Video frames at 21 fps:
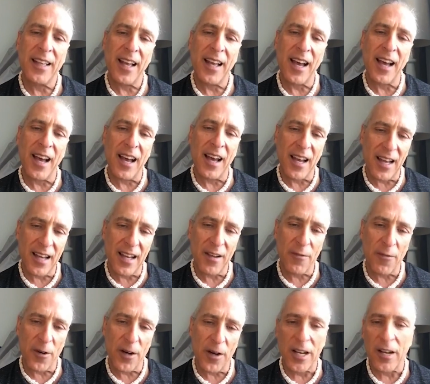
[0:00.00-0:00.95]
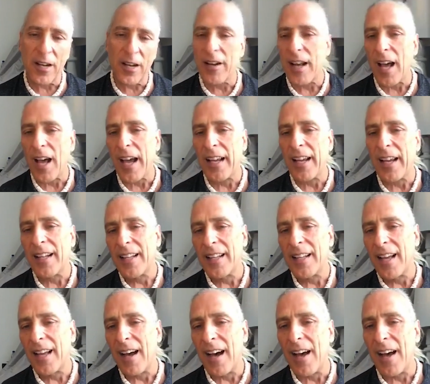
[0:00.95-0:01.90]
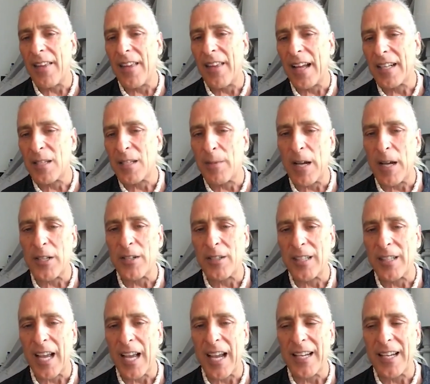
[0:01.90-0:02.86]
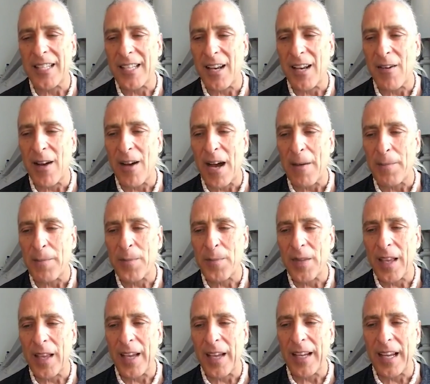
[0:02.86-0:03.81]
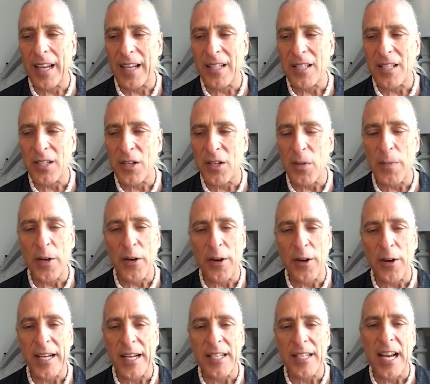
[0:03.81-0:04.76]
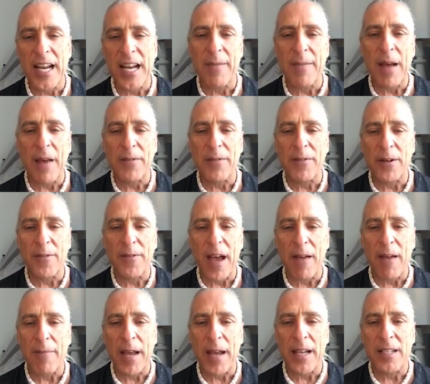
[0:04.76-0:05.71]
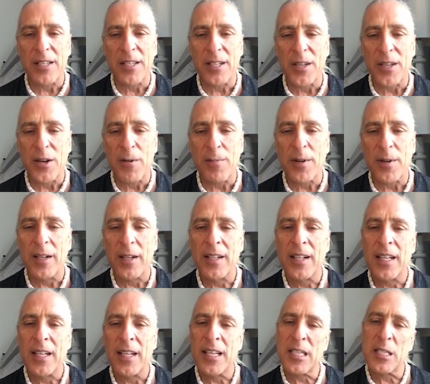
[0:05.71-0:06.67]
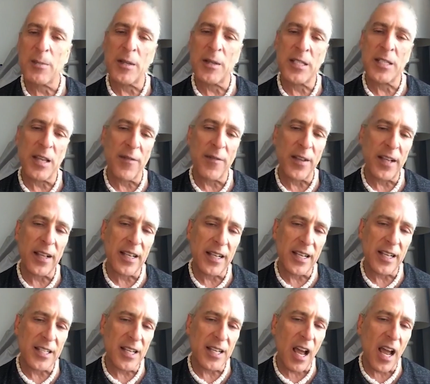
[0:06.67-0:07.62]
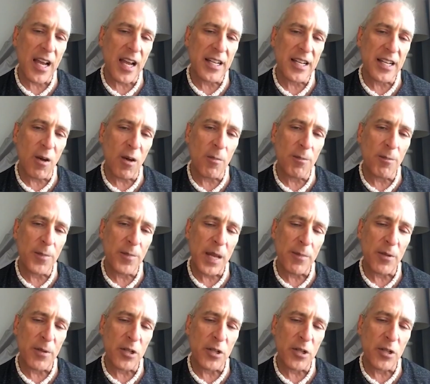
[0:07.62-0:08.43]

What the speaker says: for you and I on that special day. So again, Scoop of Greens, named after Fat Man Scoop, specifically designed to help people